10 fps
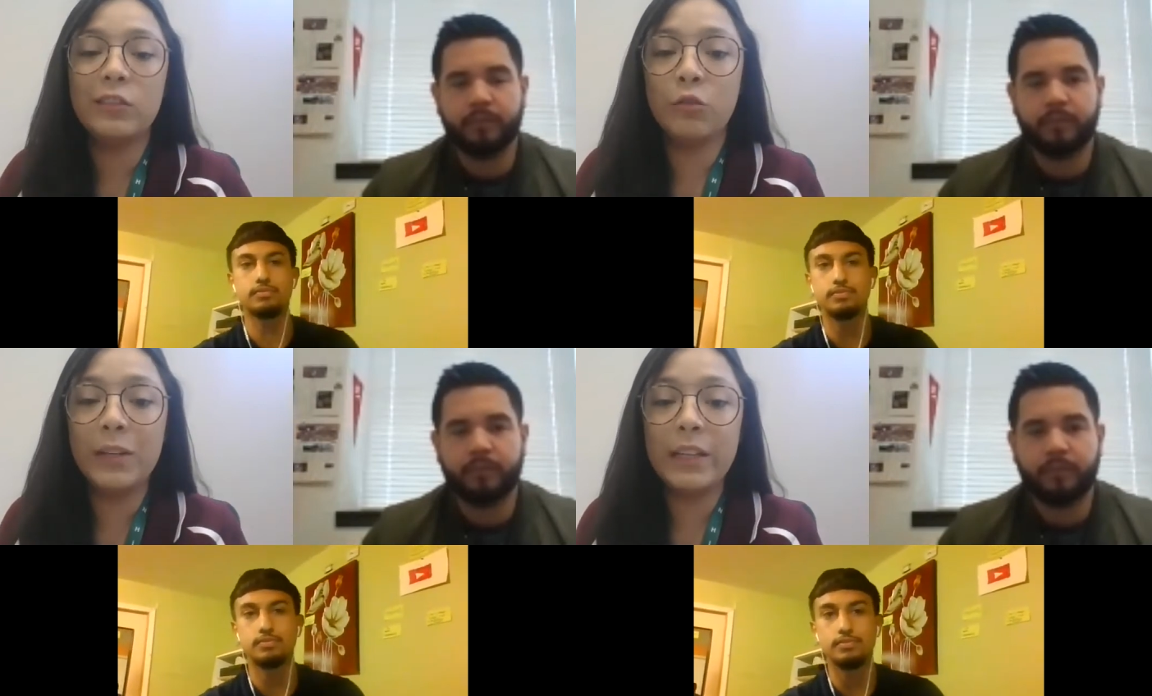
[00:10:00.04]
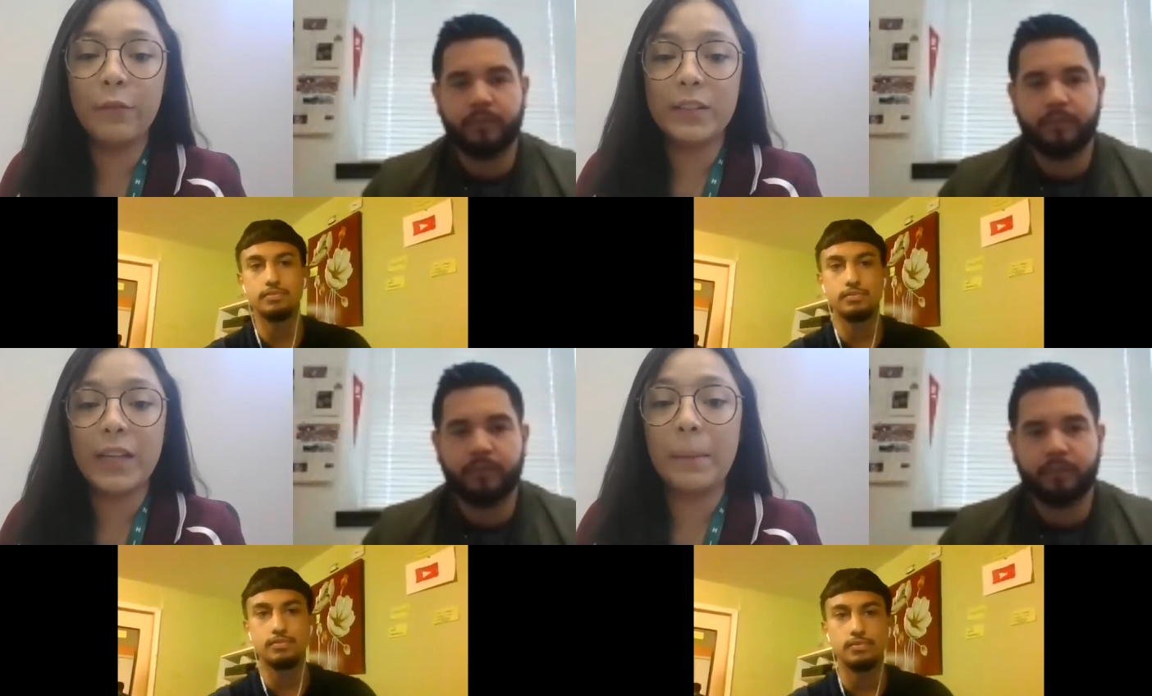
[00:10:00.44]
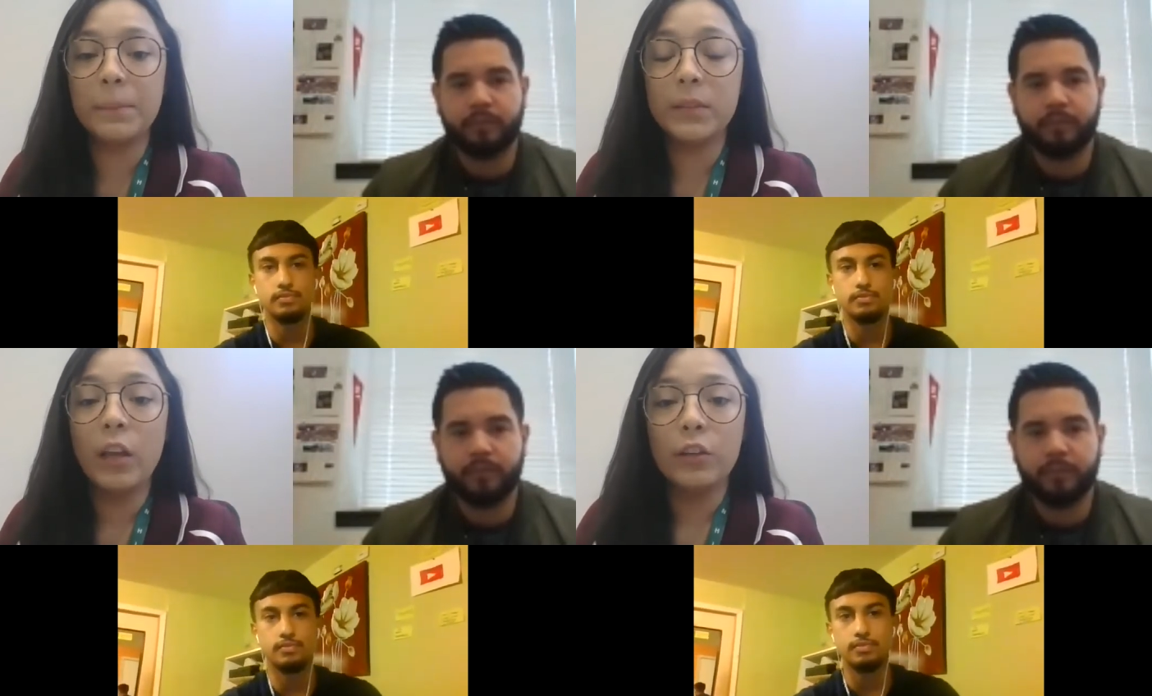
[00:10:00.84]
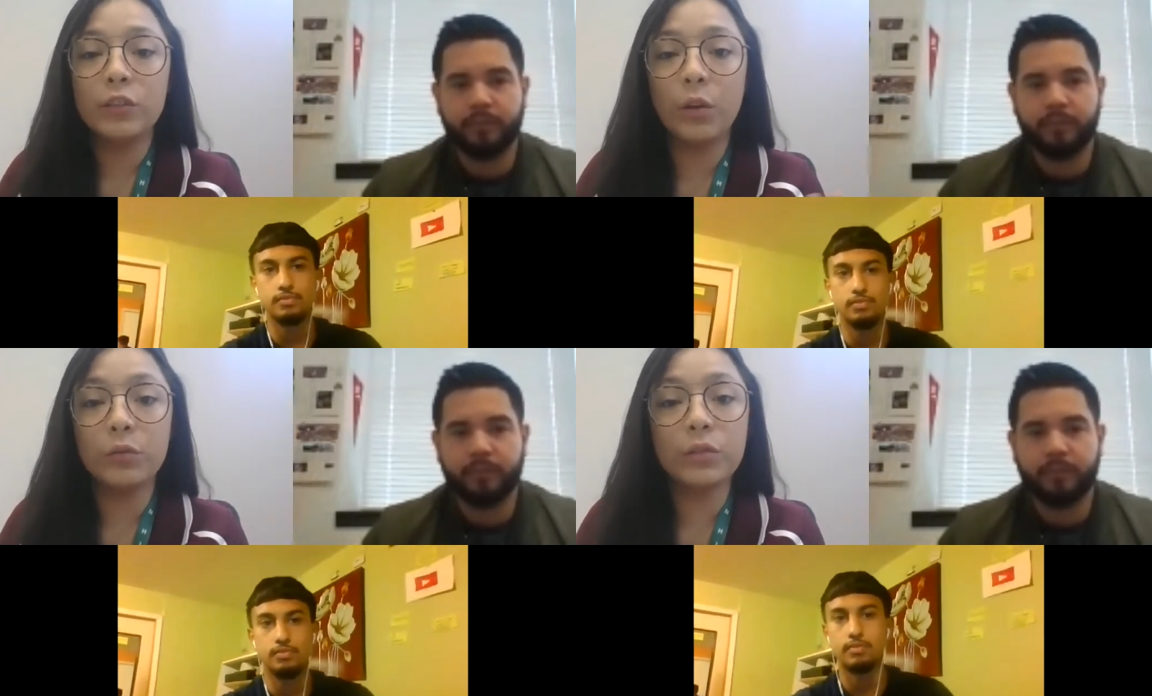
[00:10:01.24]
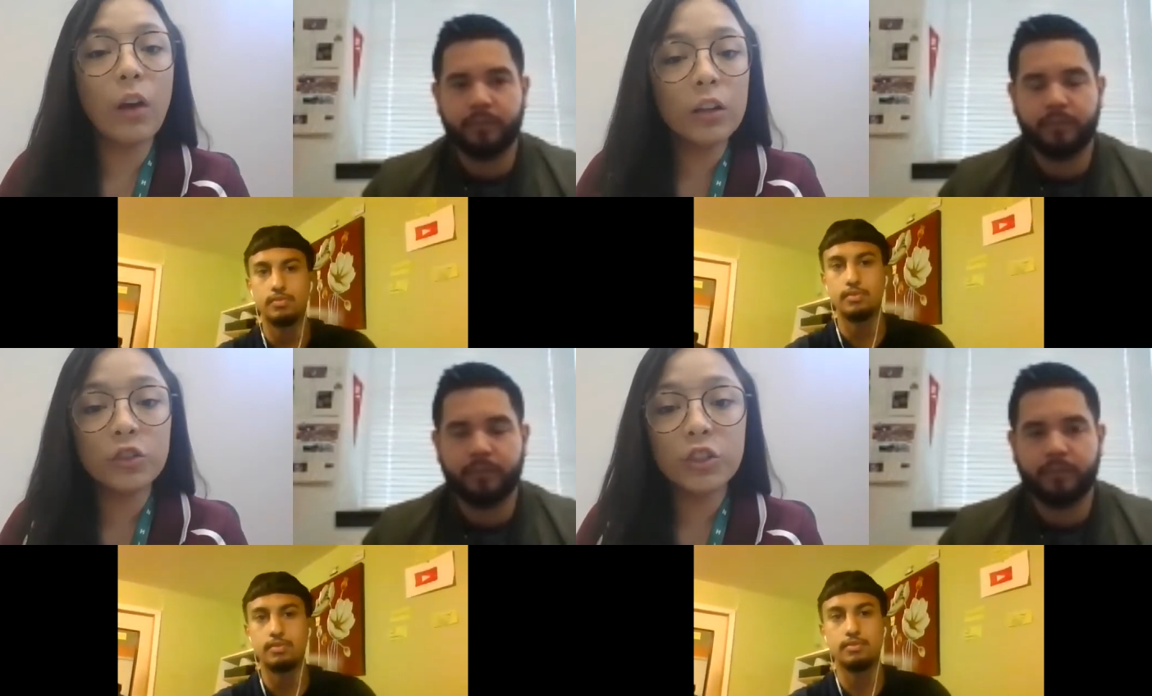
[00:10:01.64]
Speaker 1: three different types. So
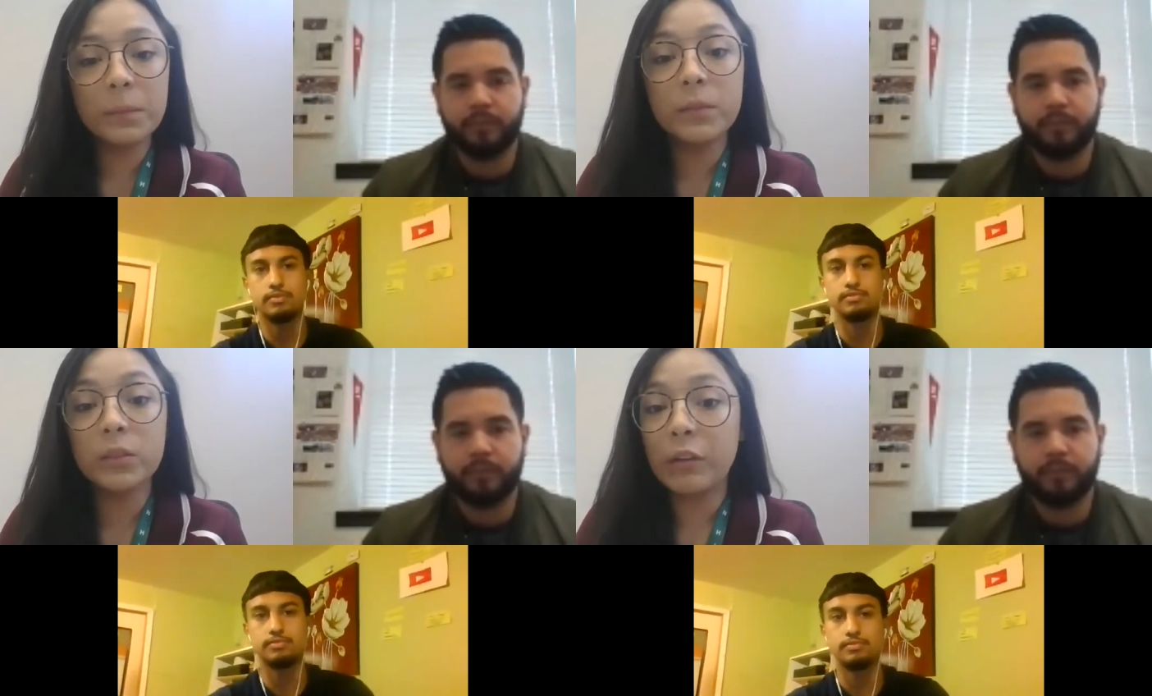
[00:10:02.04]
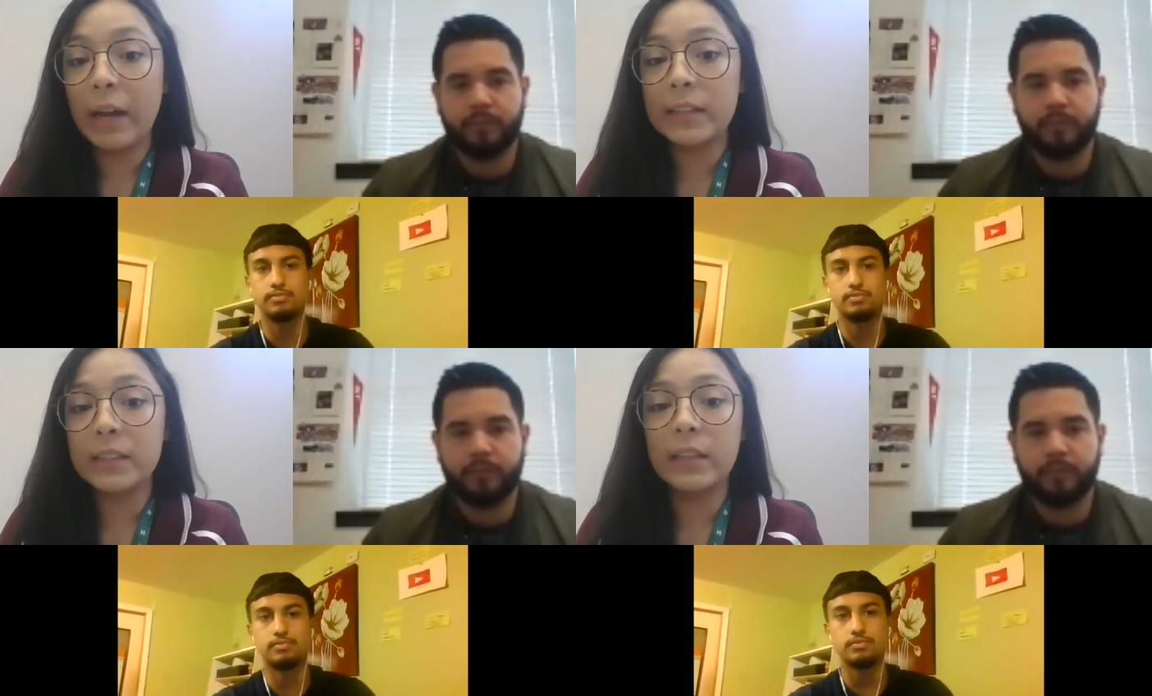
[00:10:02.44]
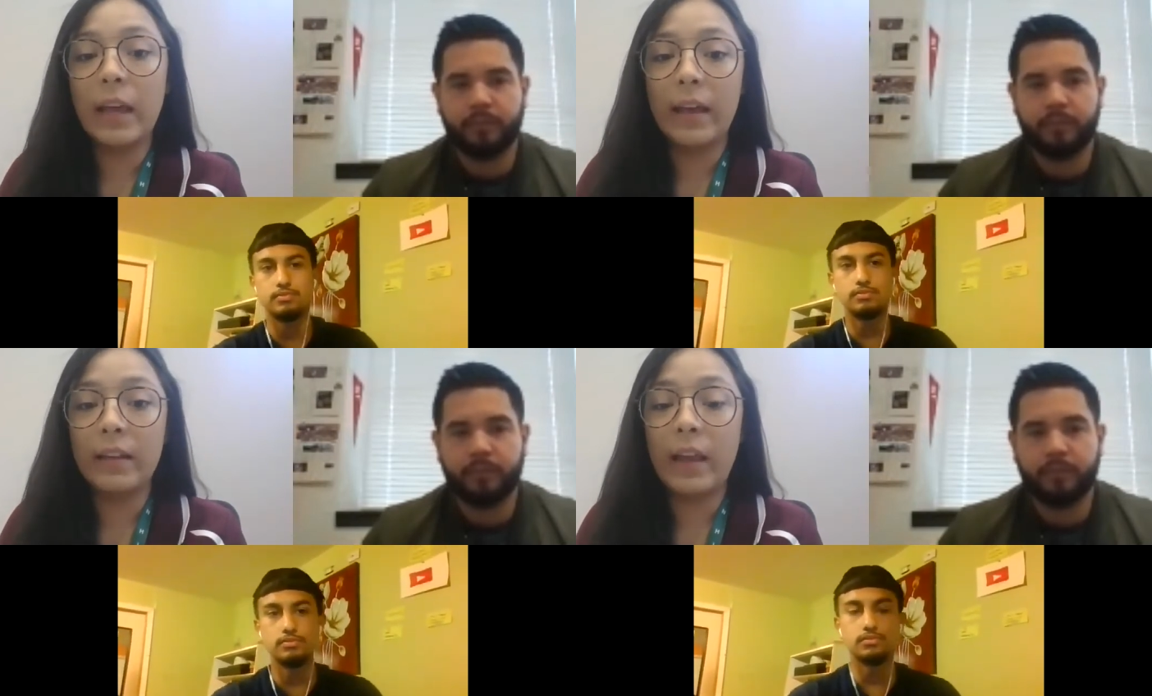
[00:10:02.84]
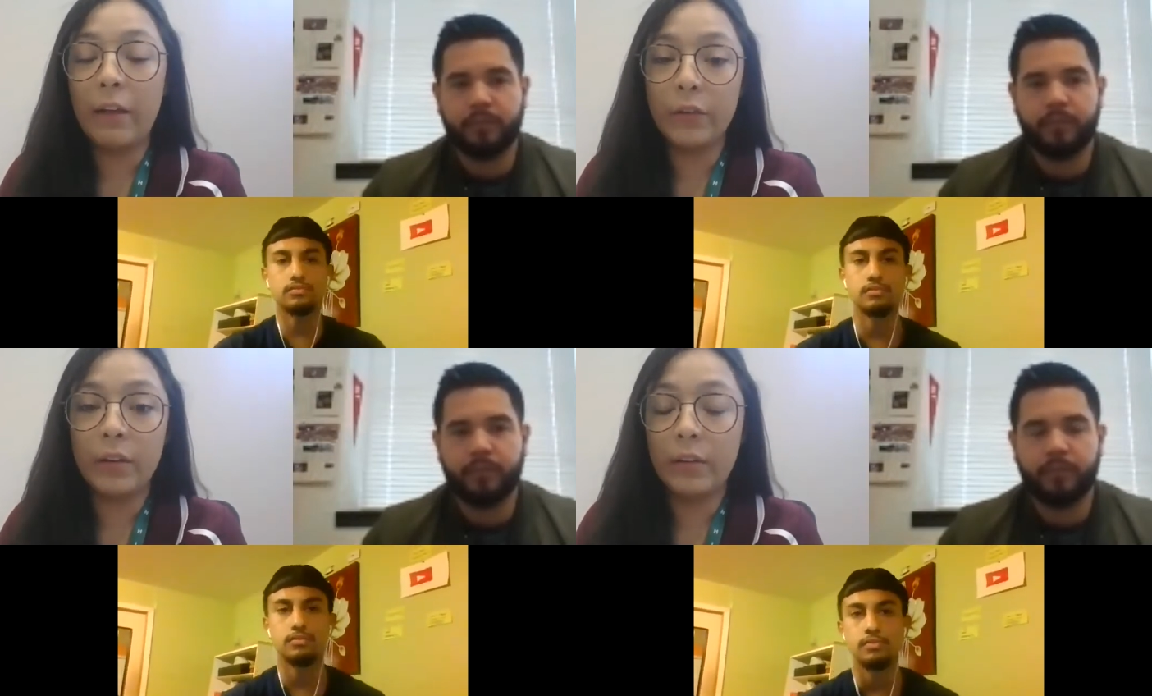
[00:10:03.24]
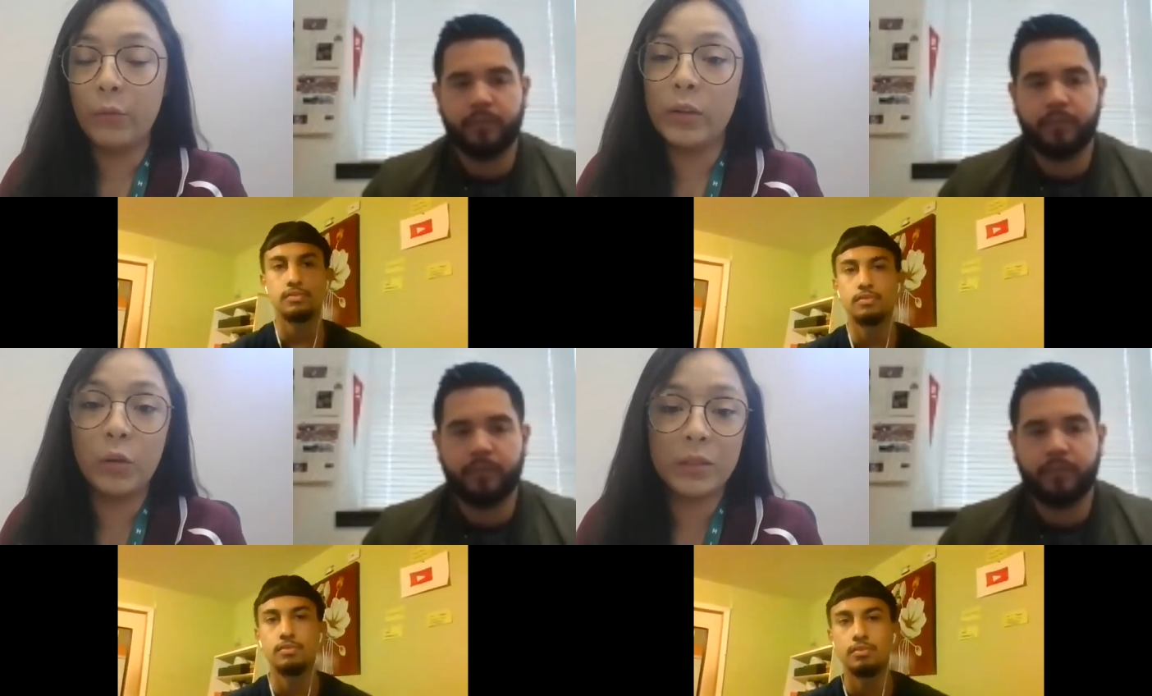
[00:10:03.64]
scholarships, grants, and
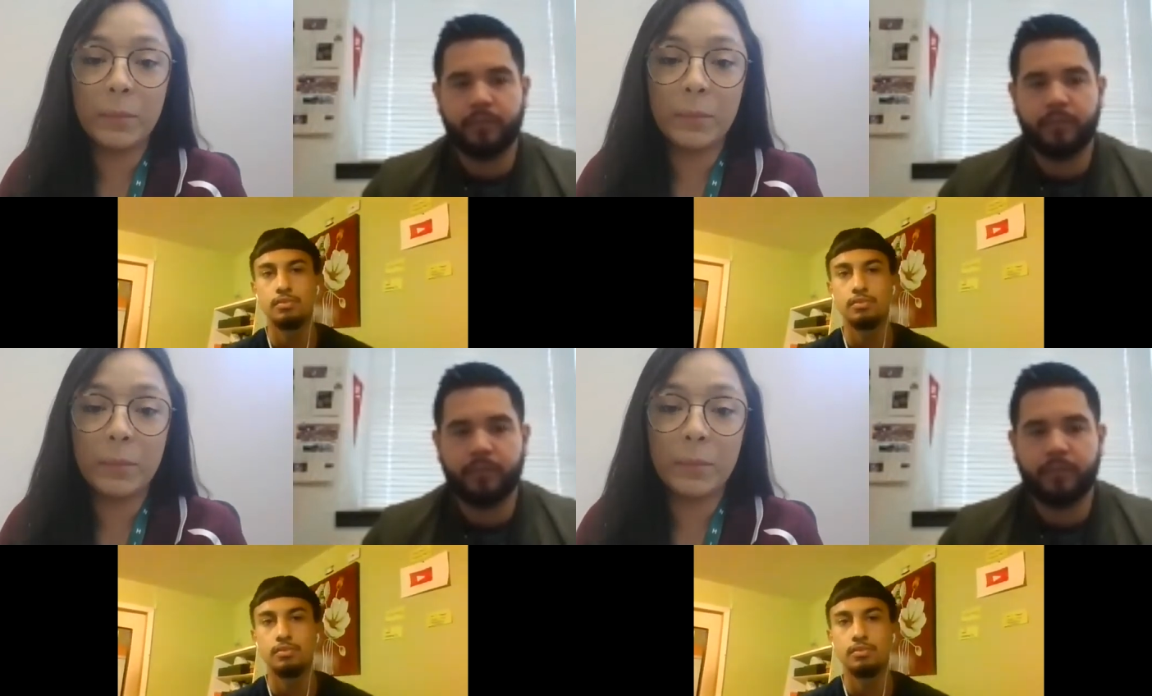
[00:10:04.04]
everyone knows